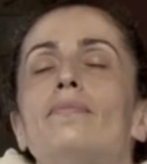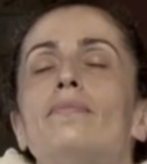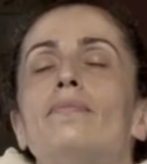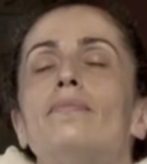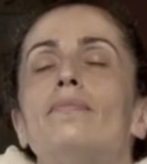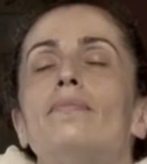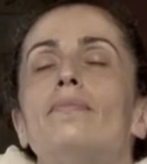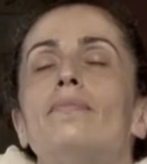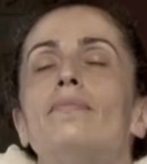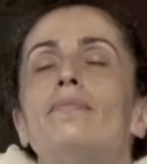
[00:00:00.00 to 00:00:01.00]

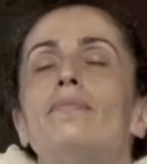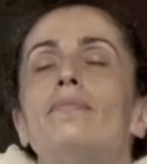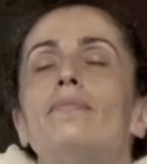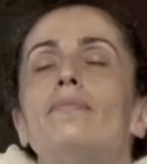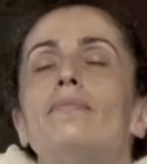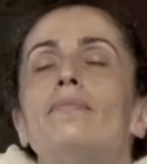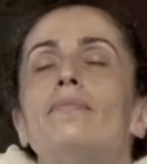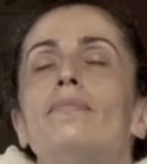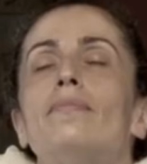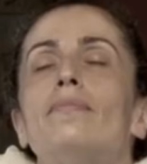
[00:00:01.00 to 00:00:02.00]

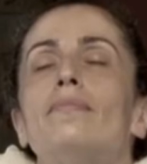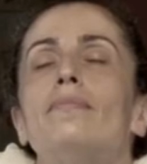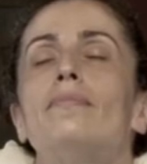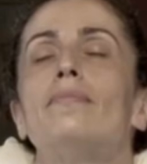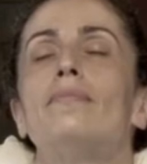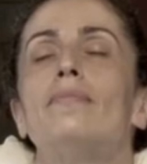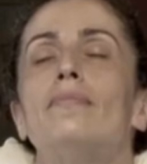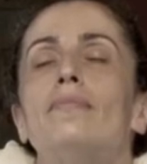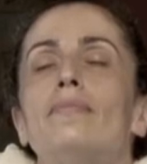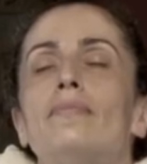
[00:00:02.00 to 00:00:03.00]

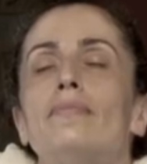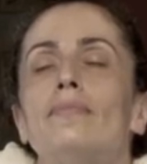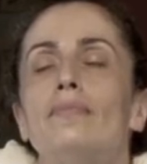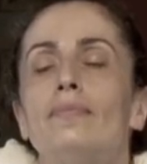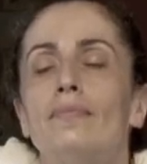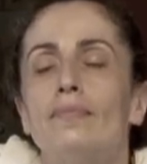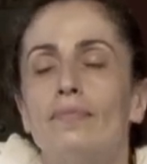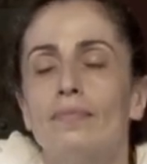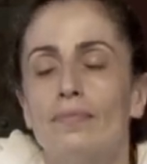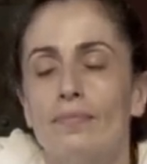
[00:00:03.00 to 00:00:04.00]

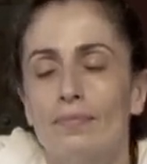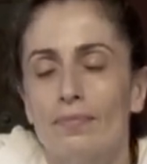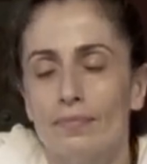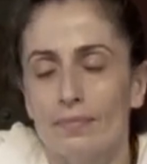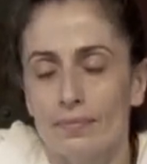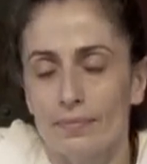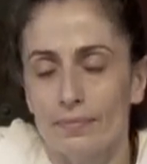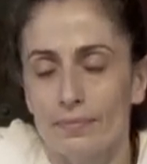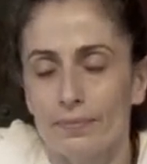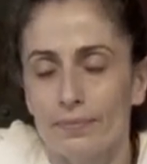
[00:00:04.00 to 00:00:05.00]

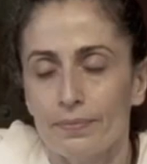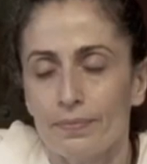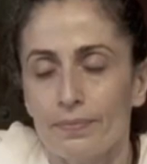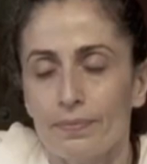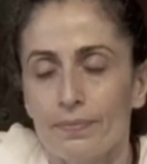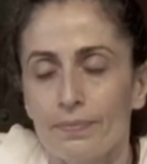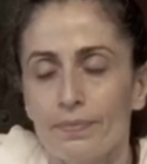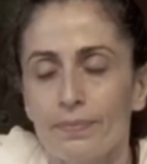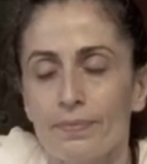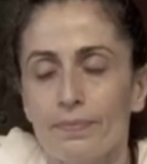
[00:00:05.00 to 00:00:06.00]

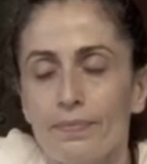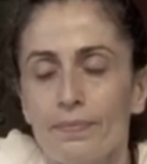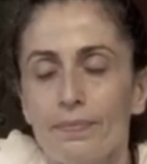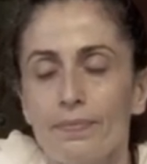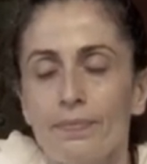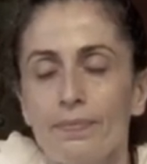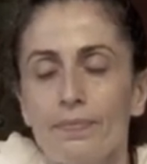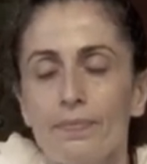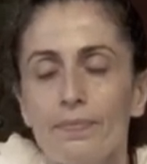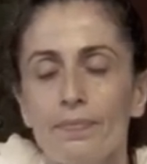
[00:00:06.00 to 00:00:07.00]

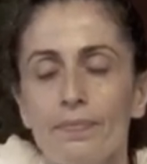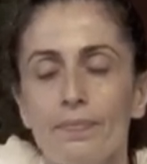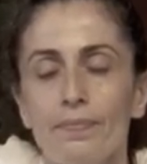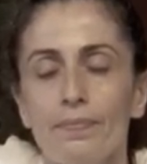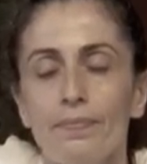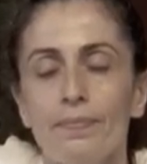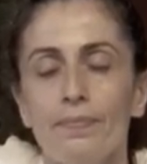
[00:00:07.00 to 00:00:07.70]
[no speech]